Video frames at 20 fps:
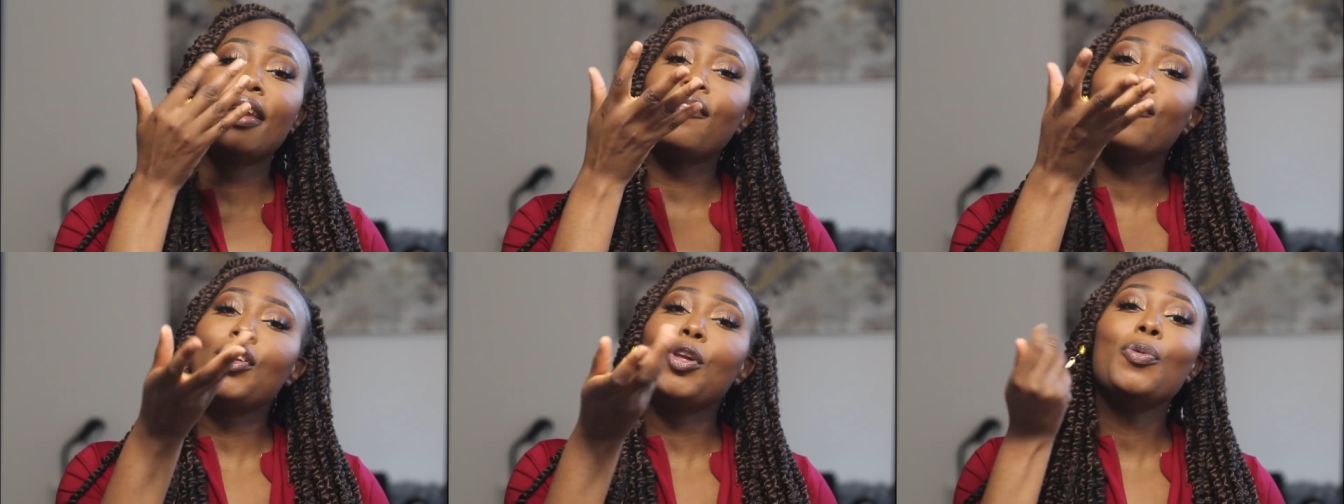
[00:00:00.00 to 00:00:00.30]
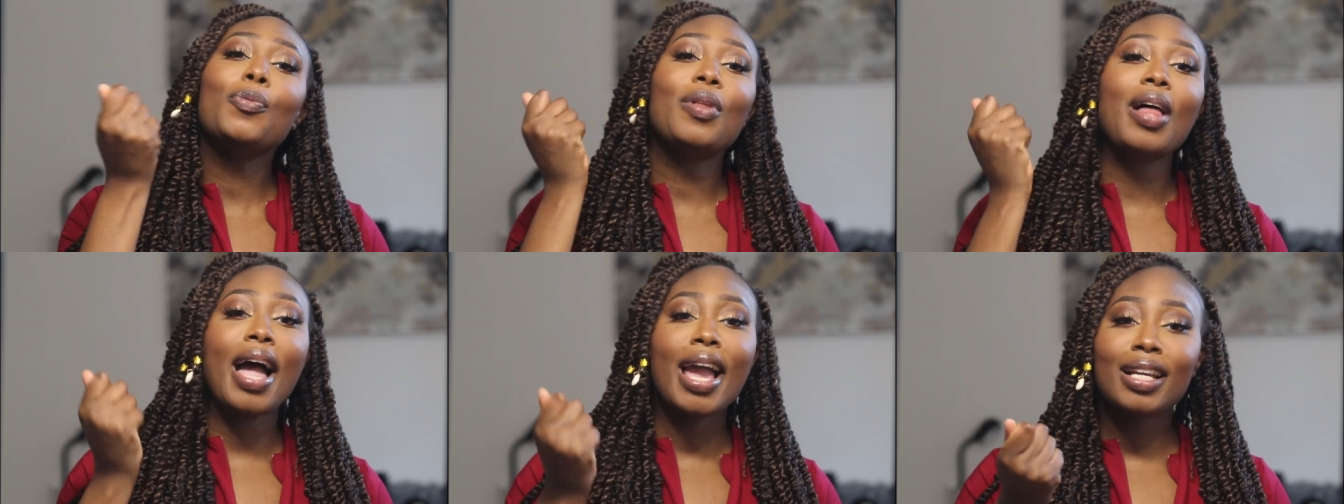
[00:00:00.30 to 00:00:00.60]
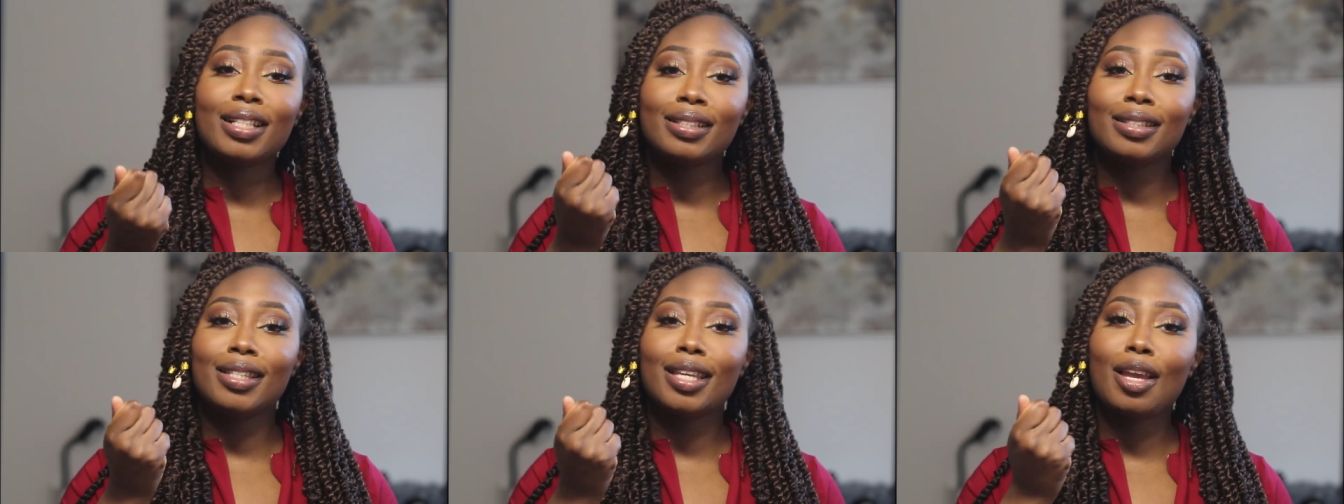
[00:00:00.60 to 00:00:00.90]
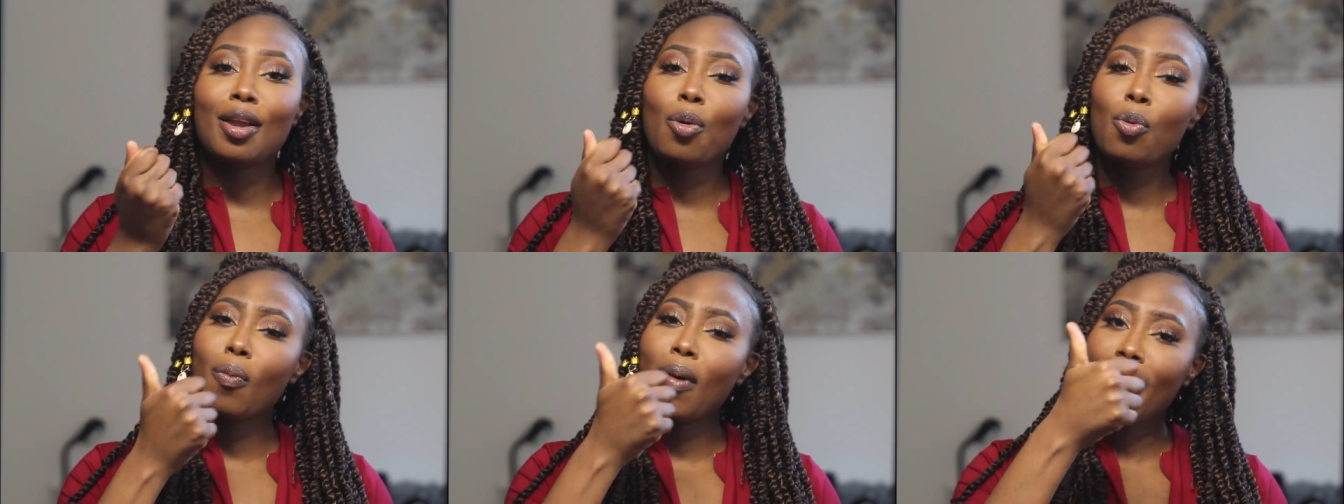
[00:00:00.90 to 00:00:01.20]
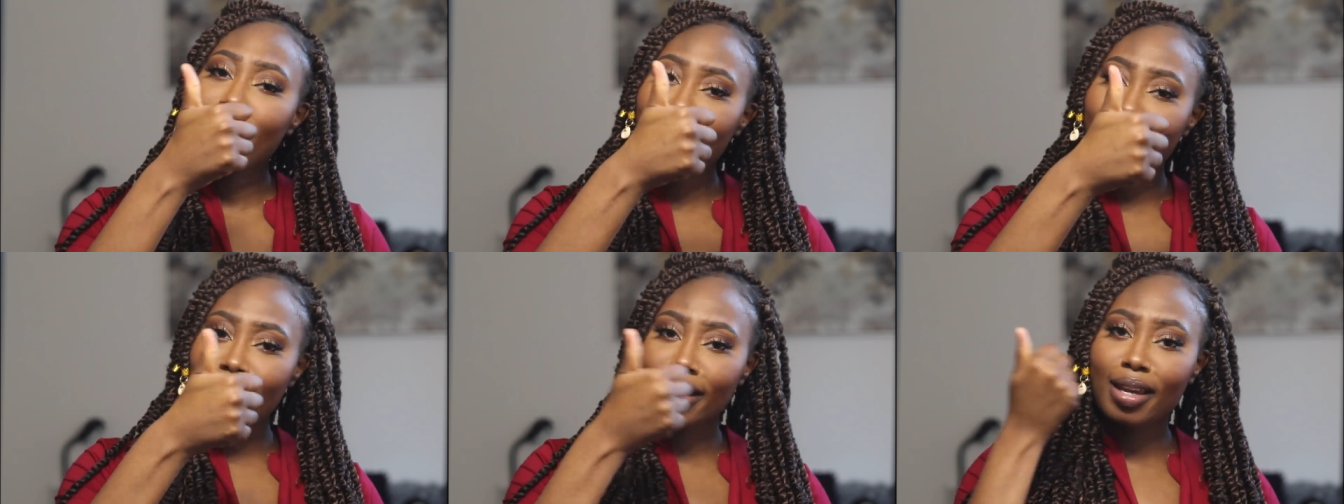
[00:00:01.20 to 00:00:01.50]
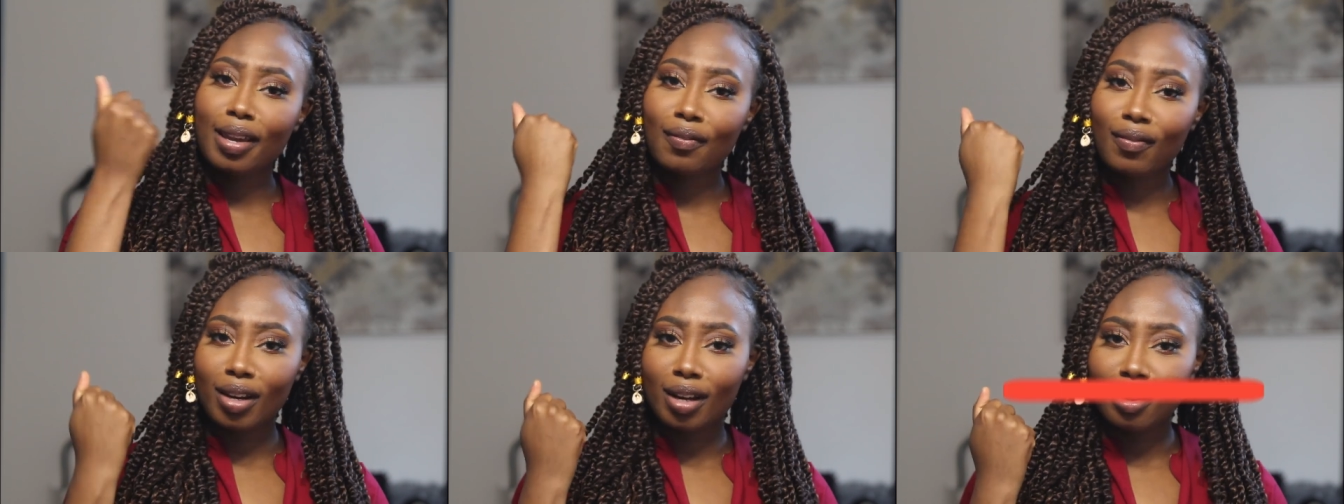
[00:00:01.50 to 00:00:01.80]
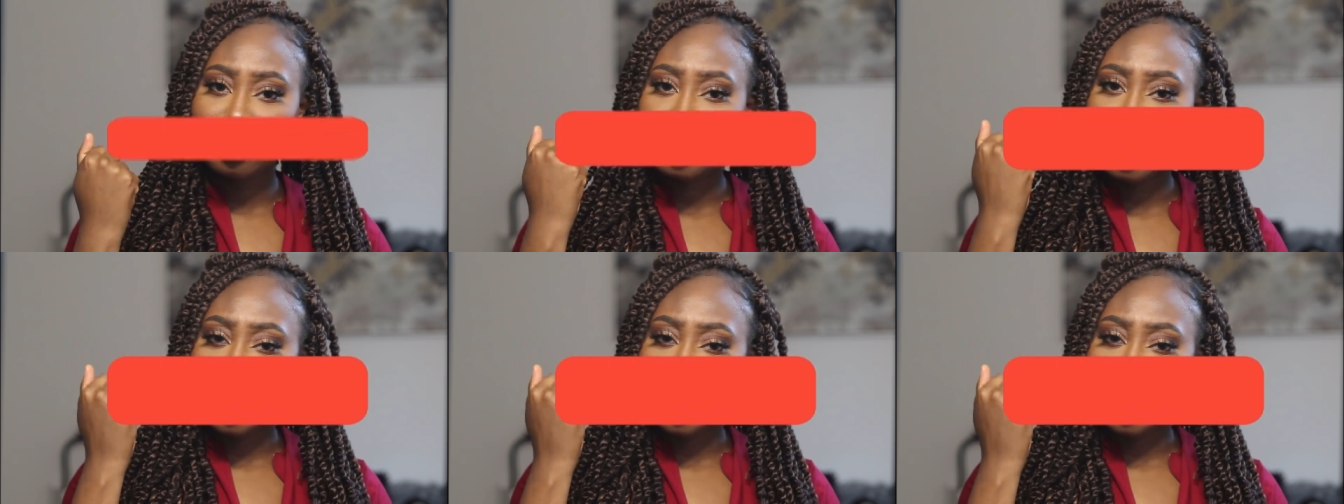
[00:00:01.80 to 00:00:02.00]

If you liked it, why not give it a